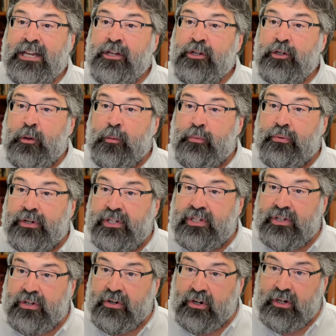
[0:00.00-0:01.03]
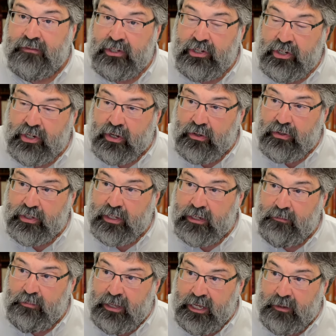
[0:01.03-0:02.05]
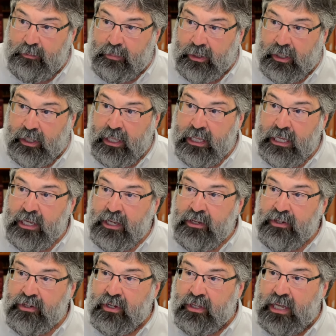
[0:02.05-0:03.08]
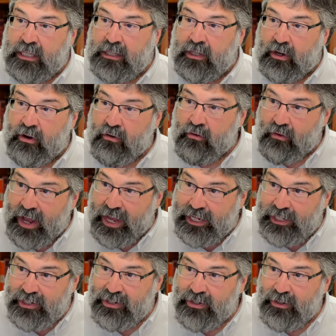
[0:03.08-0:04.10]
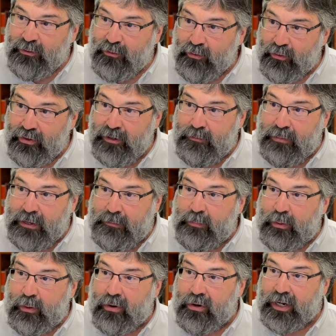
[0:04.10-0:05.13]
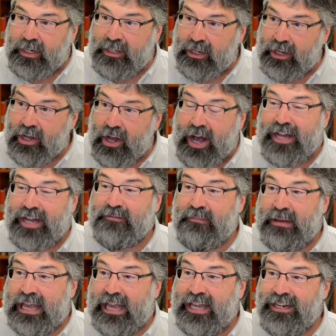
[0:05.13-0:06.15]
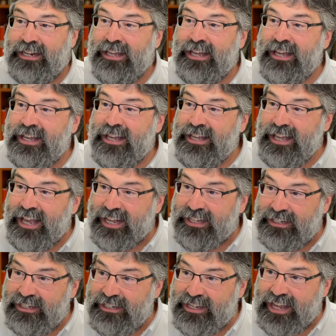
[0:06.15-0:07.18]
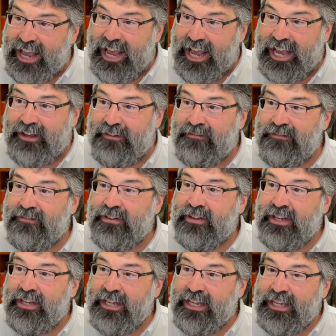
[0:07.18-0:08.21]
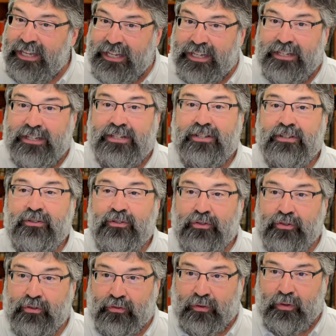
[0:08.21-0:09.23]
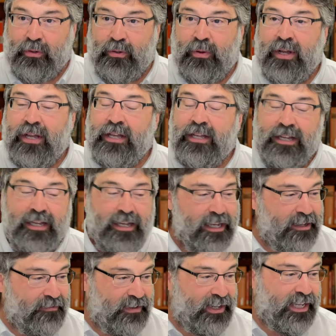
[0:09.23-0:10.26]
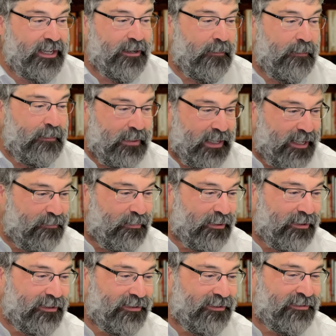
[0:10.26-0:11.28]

to preserve his chosen people so that the Christ would be born the God man and save his true covenant people.